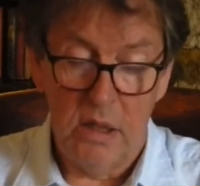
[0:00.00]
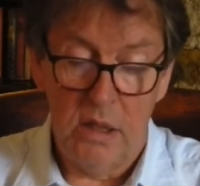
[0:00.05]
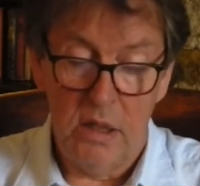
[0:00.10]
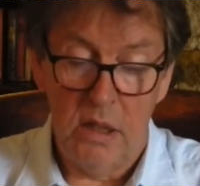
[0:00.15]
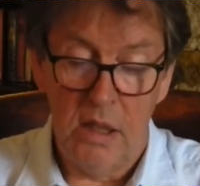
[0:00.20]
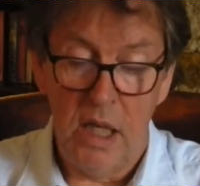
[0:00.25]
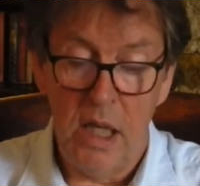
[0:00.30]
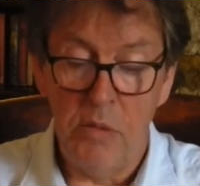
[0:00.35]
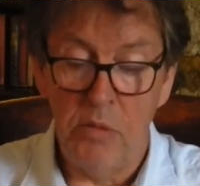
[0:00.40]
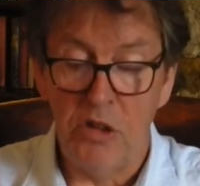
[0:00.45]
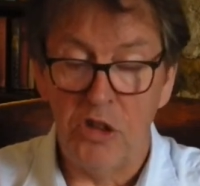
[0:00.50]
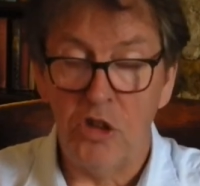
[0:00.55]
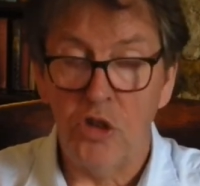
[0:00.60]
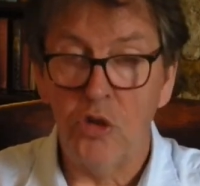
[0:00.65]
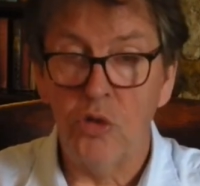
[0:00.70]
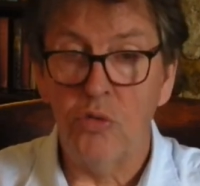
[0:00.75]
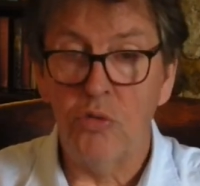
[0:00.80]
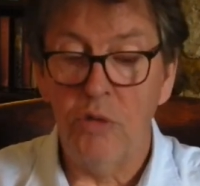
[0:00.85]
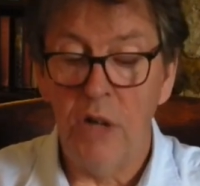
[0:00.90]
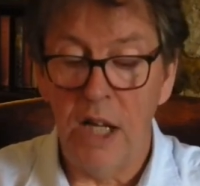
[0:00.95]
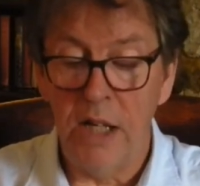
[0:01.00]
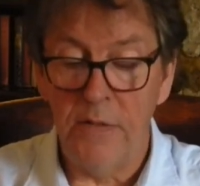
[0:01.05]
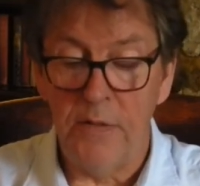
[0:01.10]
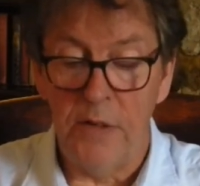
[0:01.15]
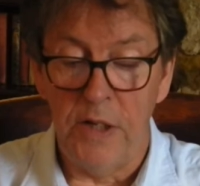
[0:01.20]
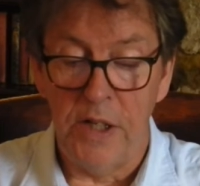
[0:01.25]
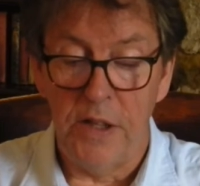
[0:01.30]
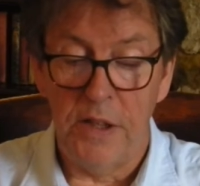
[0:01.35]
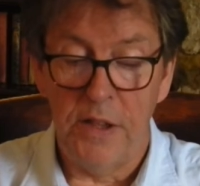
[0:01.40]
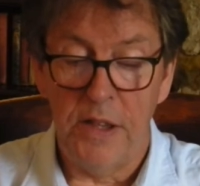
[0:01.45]
He was
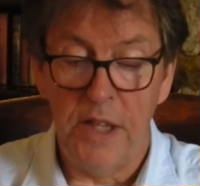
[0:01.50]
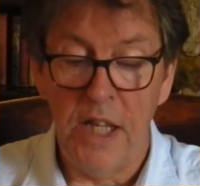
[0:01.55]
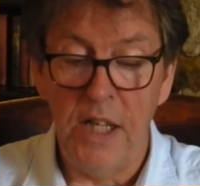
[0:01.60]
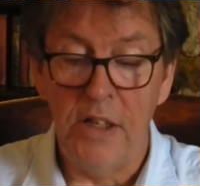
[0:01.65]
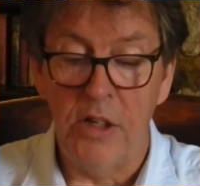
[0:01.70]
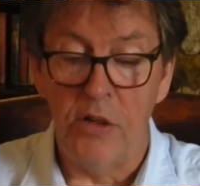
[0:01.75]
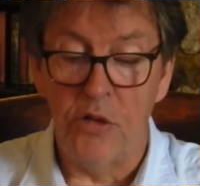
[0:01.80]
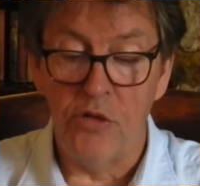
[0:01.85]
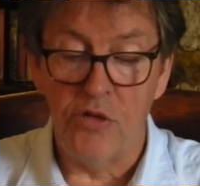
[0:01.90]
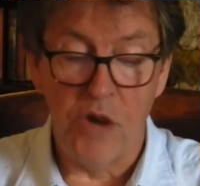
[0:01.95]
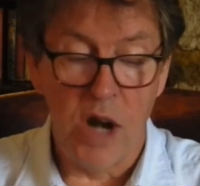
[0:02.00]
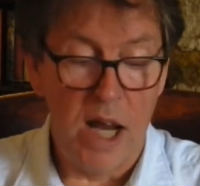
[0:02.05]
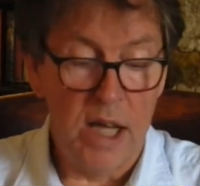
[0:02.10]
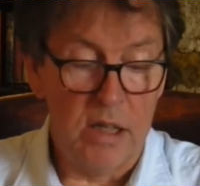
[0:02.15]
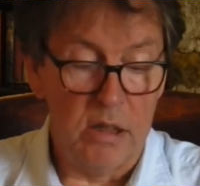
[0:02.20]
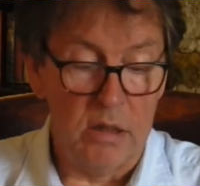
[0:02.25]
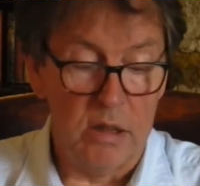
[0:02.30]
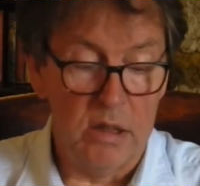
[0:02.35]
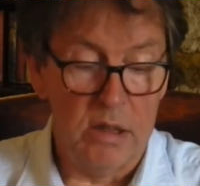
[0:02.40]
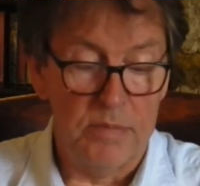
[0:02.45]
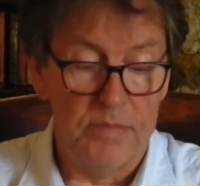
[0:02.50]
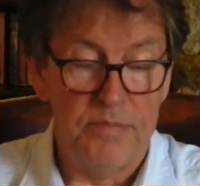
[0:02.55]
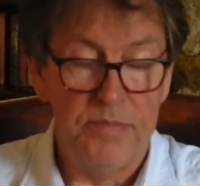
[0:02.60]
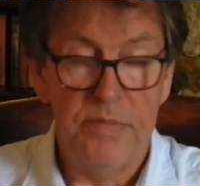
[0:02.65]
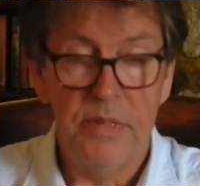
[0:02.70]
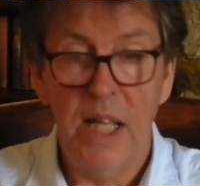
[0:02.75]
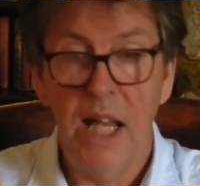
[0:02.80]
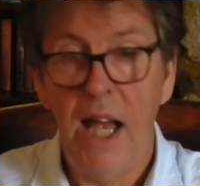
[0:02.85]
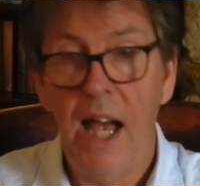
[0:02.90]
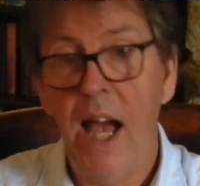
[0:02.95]
dreadfully thin and draggled.
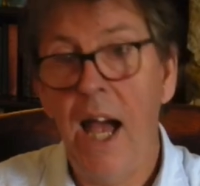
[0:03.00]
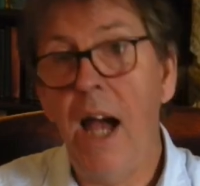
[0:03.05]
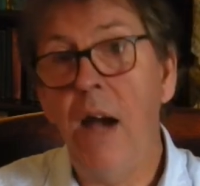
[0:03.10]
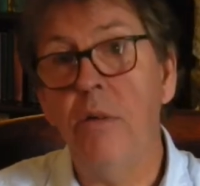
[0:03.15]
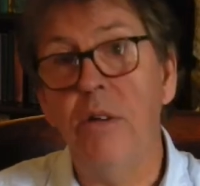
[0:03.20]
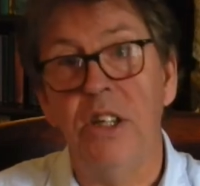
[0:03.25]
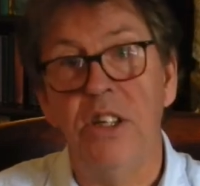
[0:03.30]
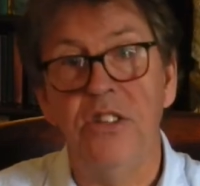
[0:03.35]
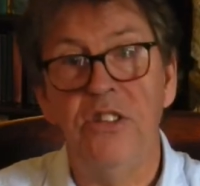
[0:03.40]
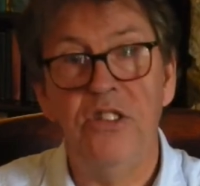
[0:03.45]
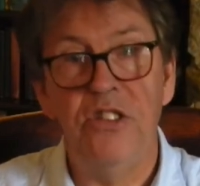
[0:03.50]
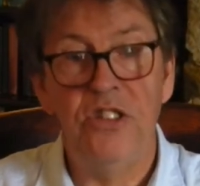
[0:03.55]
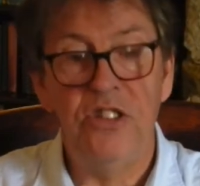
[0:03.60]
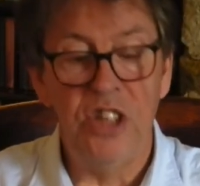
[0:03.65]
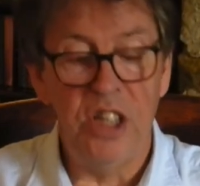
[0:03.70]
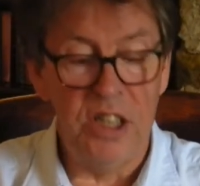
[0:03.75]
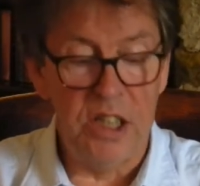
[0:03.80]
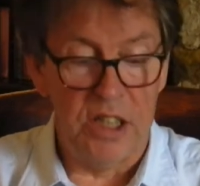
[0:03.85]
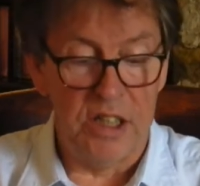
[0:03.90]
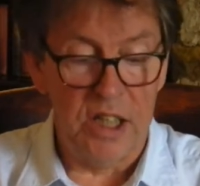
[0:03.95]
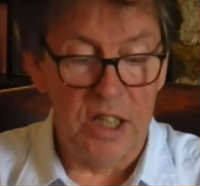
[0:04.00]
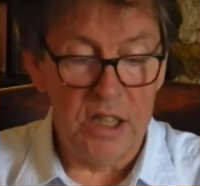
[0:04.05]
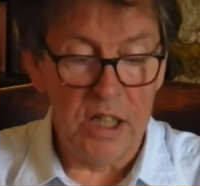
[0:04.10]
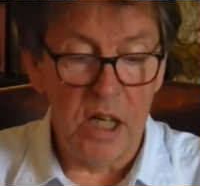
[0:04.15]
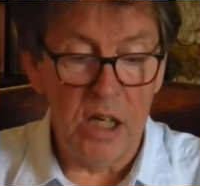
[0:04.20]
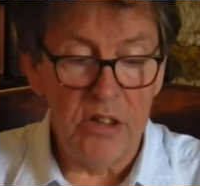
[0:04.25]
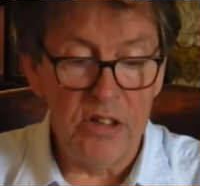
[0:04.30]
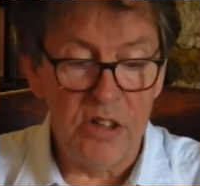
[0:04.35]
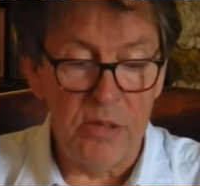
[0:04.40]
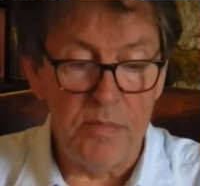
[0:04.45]
How he did it, I
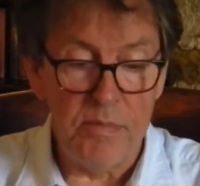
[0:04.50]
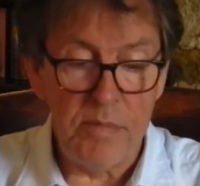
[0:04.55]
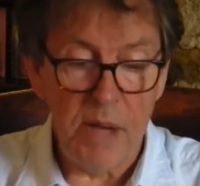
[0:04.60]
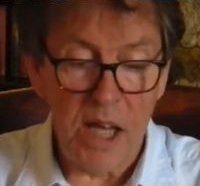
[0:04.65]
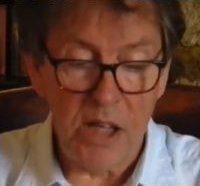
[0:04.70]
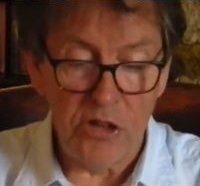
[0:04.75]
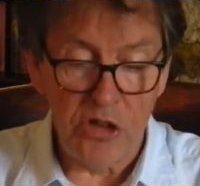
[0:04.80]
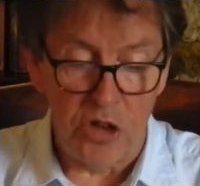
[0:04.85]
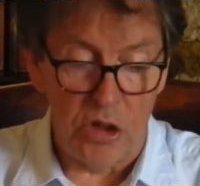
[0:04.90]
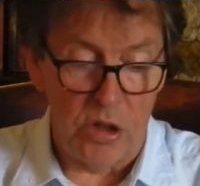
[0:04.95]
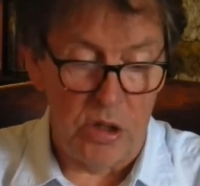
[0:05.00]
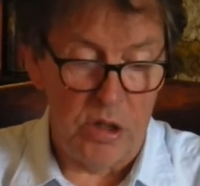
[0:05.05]
can't imagine.